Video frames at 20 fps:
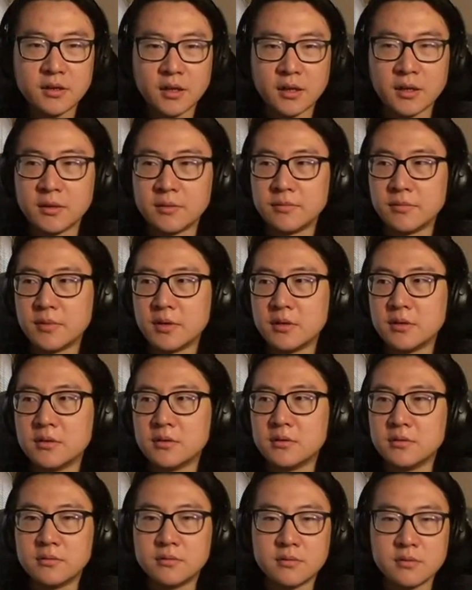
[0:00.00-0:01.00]
And
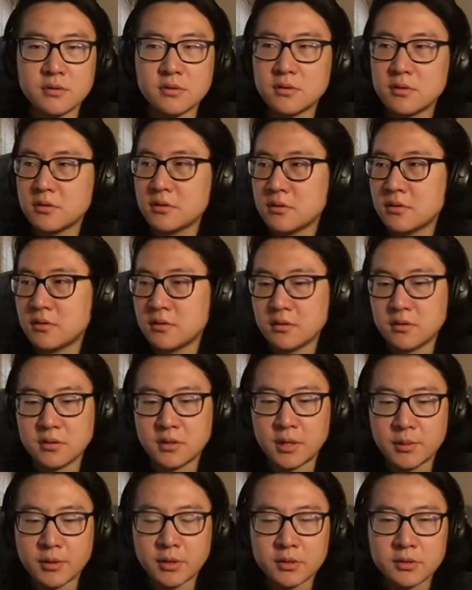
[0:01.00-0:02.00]

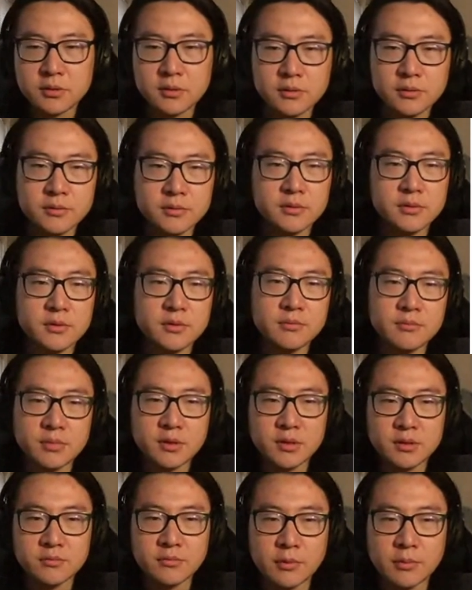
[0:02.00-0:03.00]
let me also
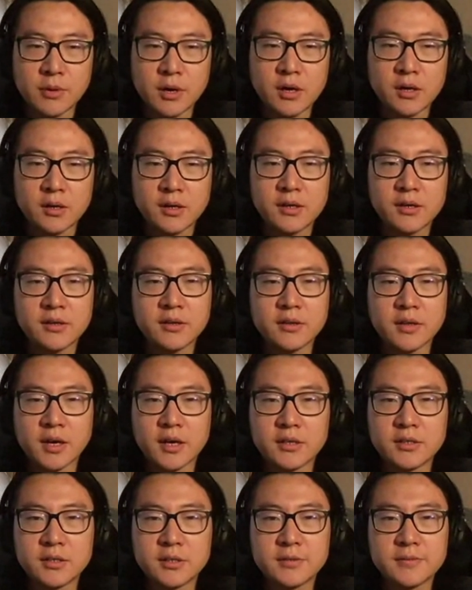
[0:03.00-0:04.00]
remark
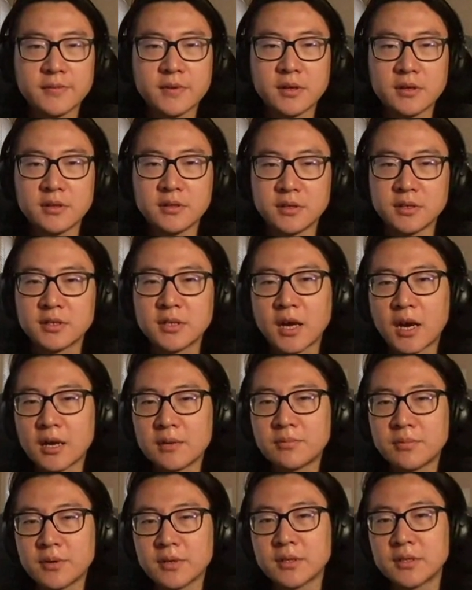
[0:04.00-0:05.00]
that this
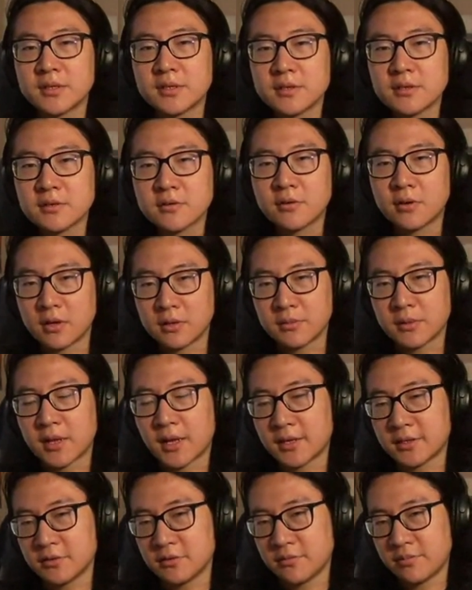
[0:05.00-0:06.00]
hybrid quantum
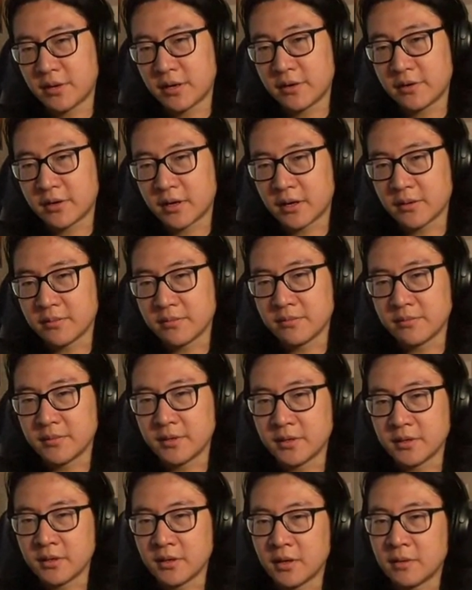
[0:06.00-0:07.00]
classical paradigm
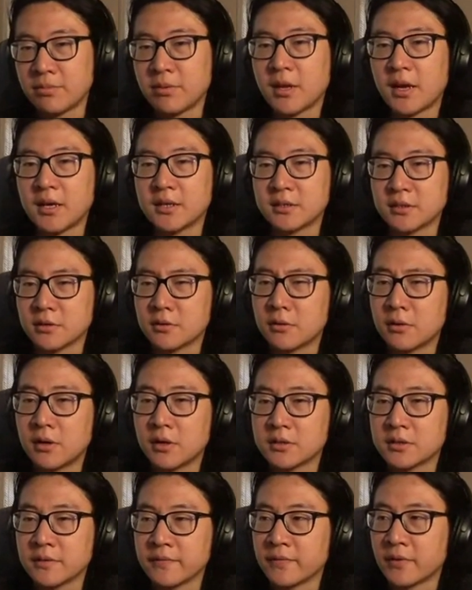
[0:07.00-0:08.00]
applies
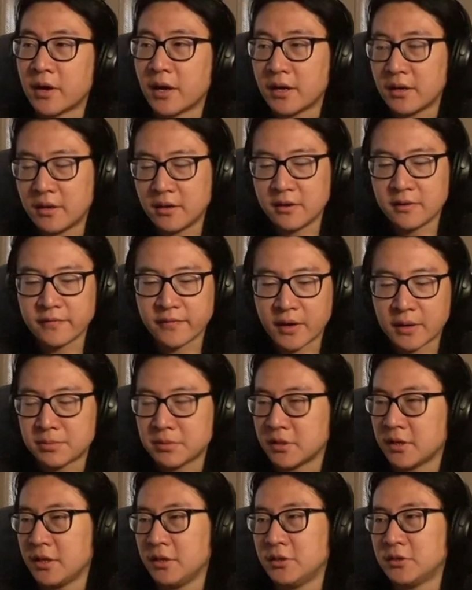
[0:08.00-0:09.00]
across a variety of
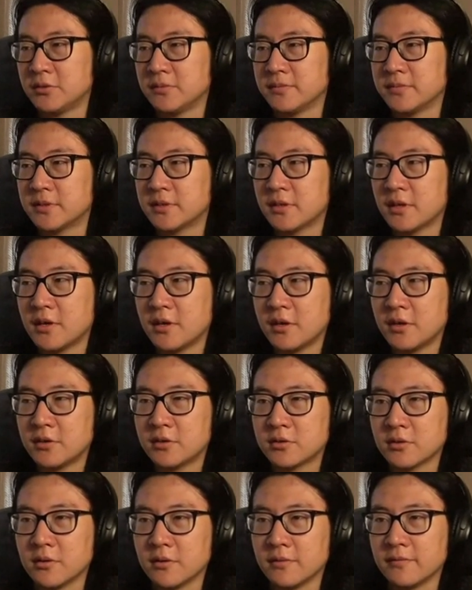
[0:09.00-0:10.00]
applications.
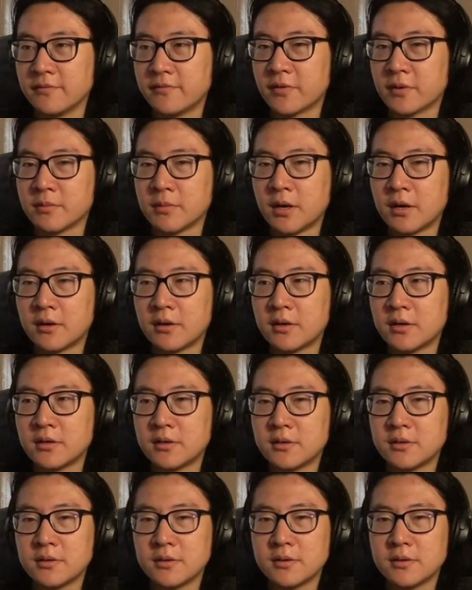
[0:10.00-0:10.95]
So from our